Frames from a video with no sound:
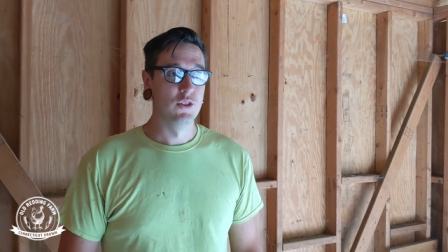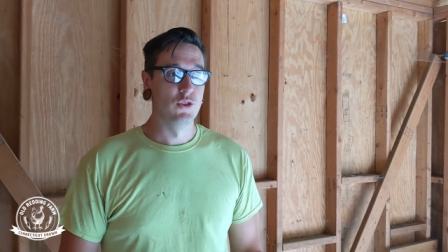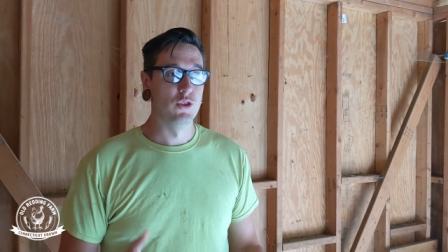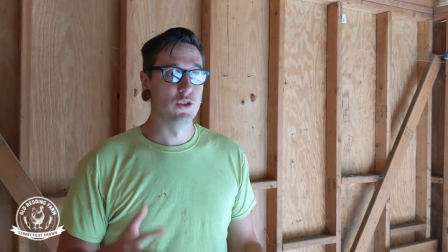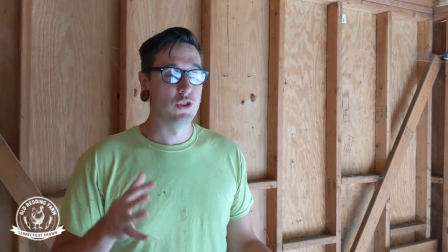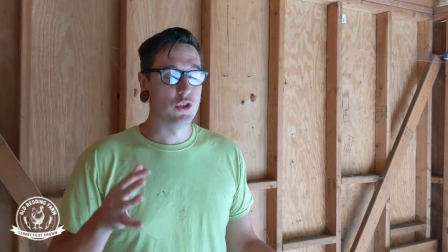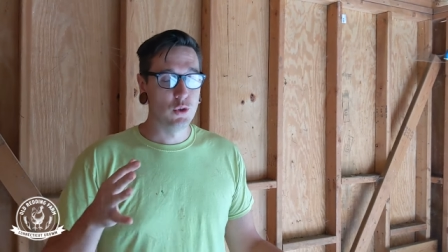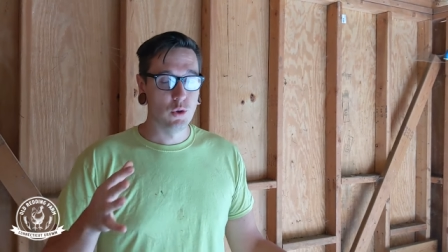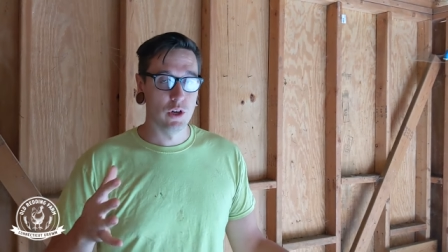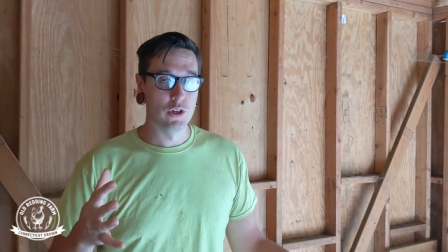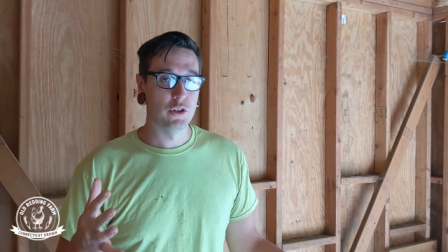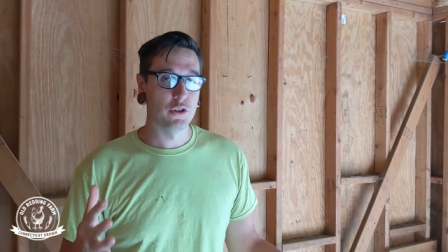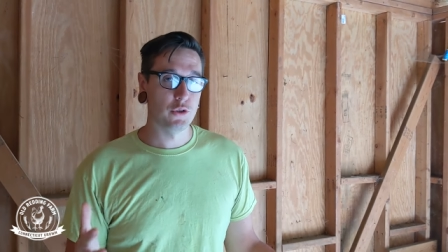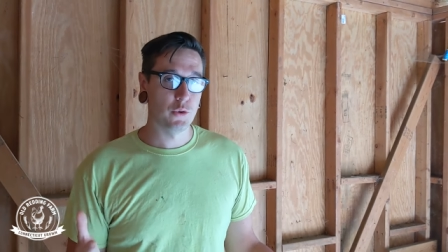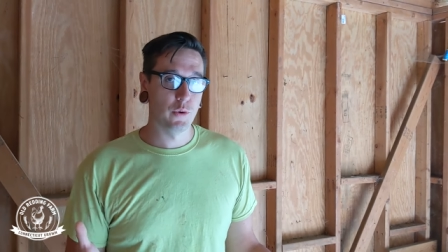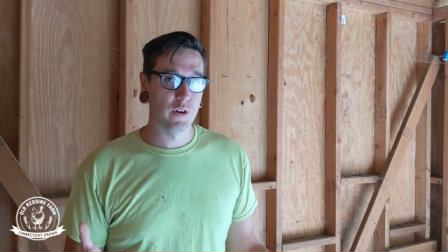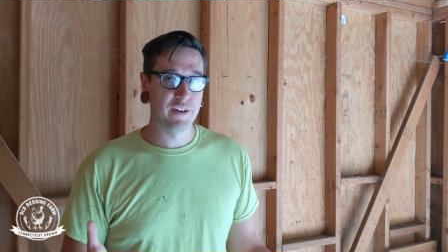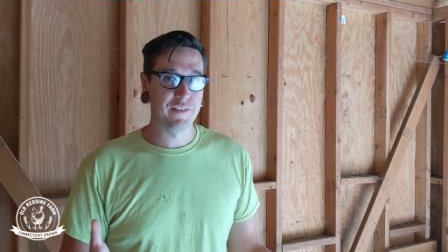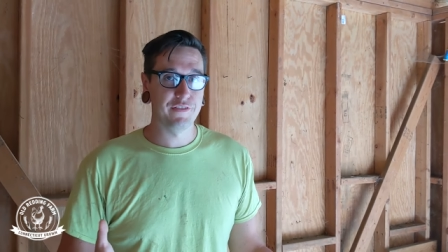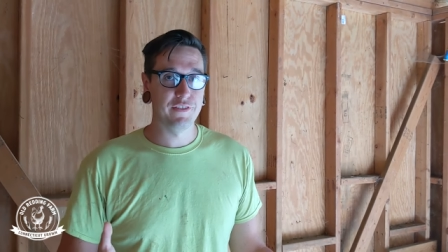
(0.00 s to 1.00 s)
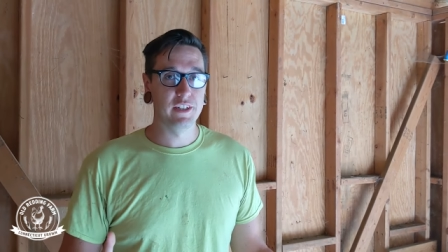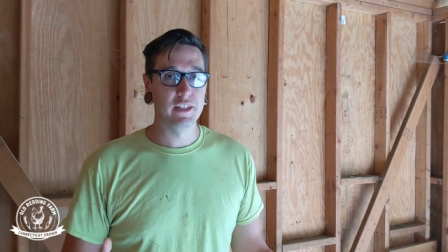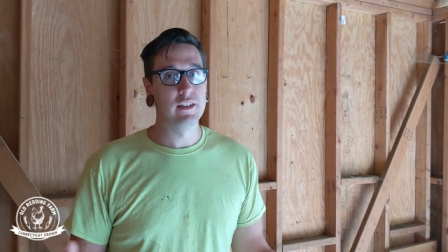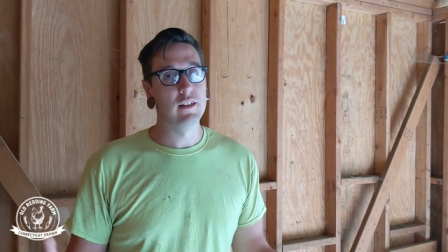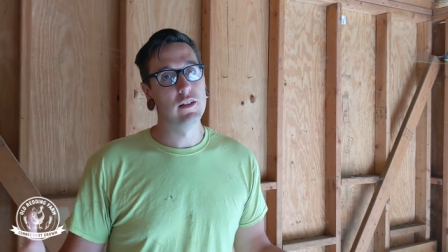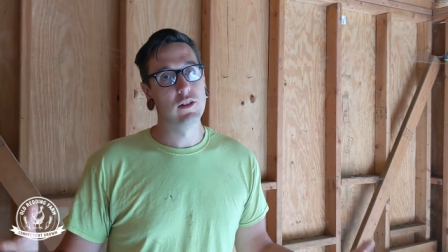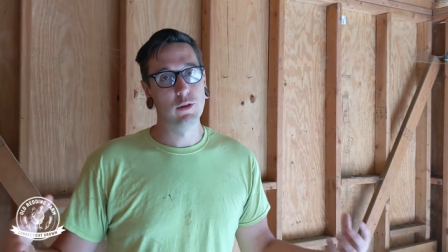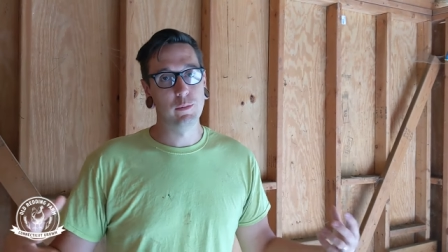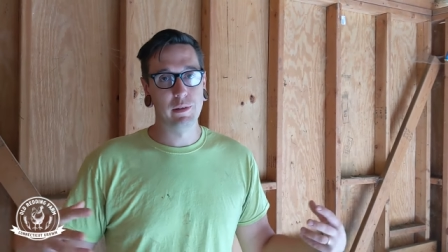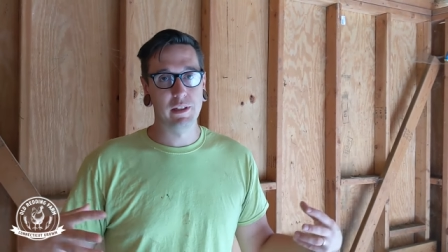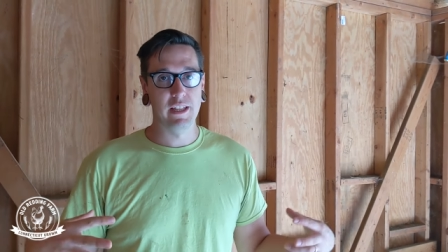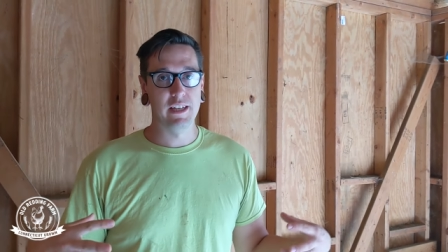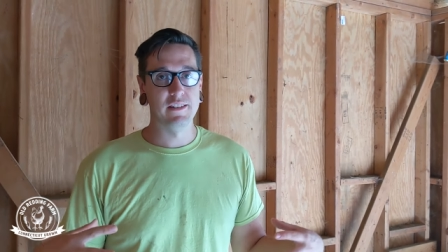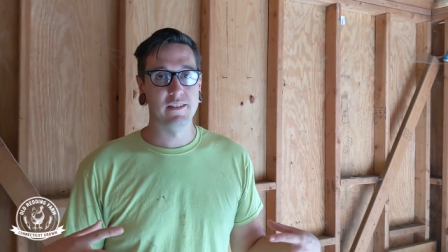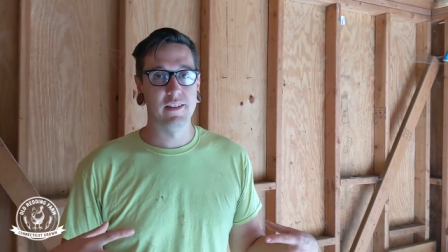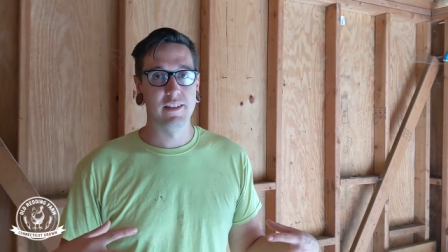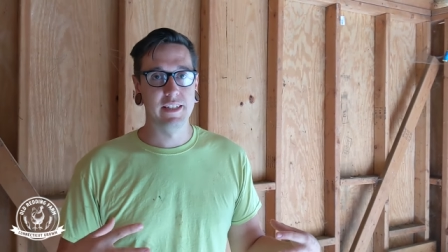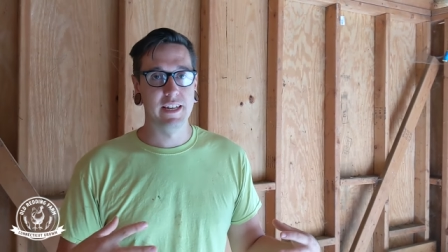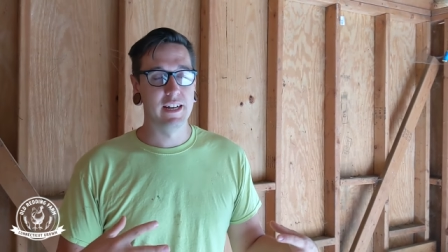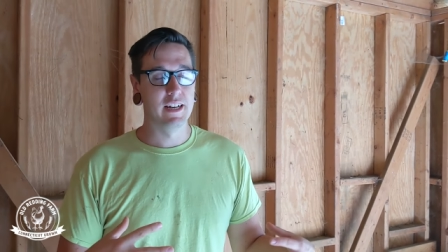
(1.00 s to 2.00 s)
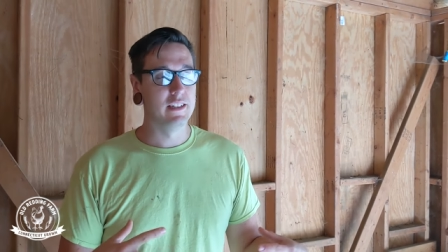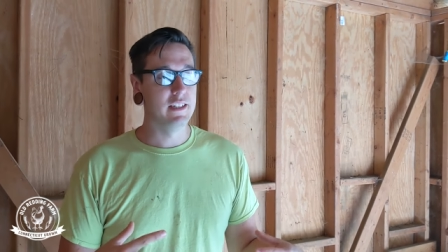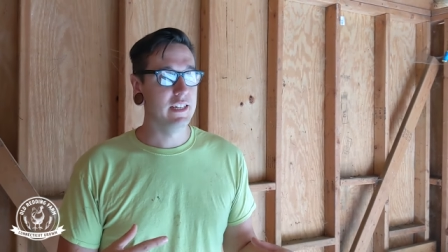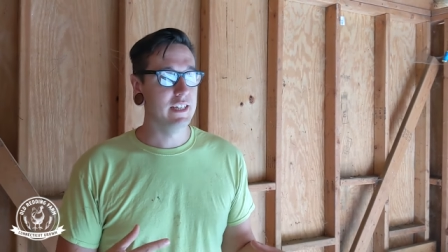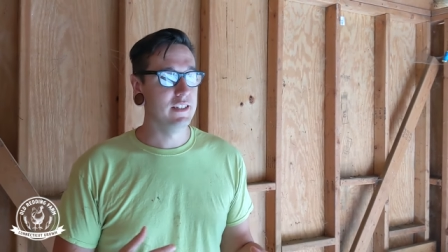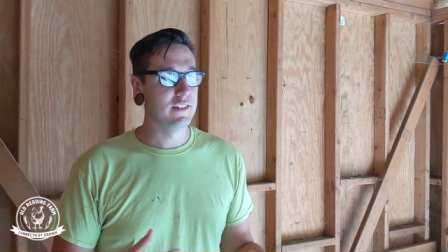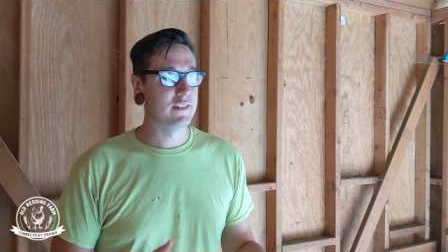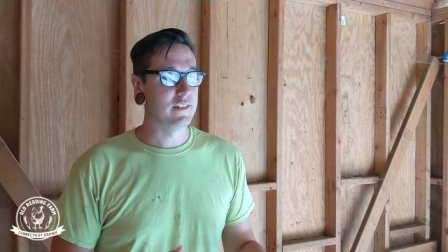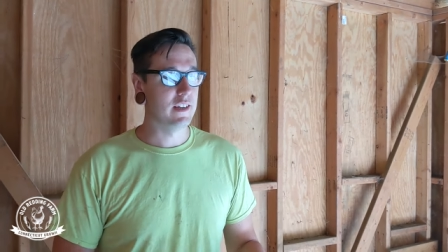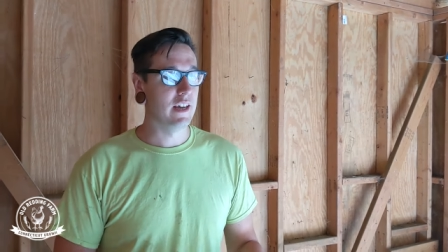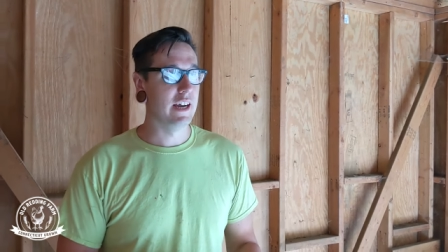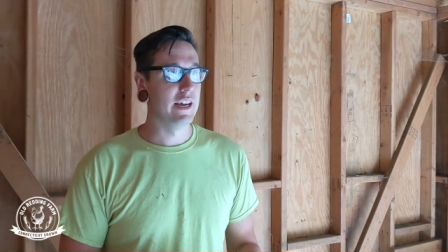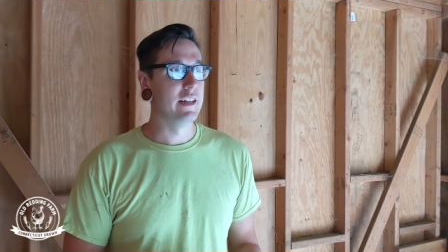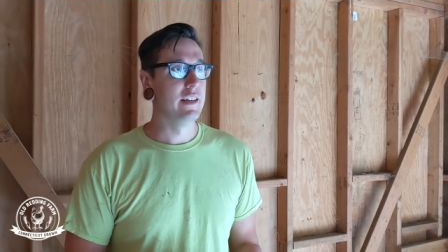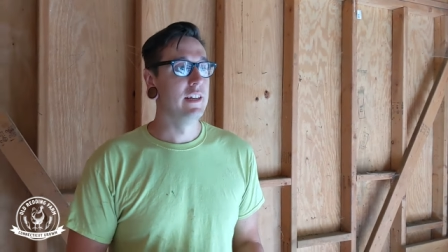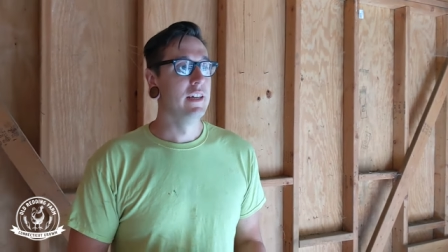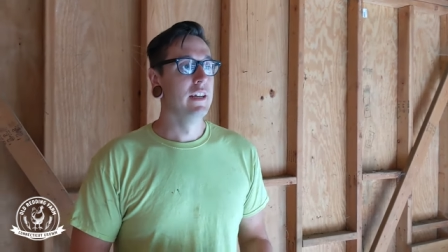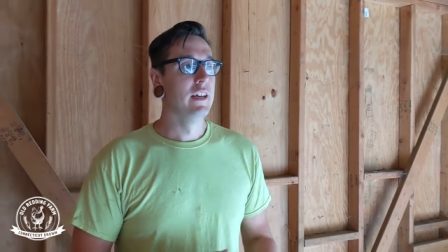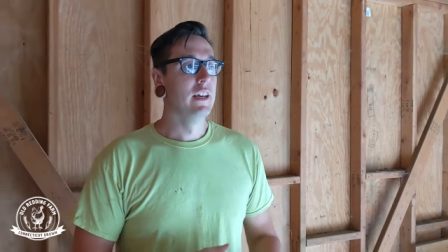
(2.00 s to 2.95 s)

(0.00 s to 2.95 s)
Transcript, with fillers: was 200 square feet, a little bit less than that on the inside.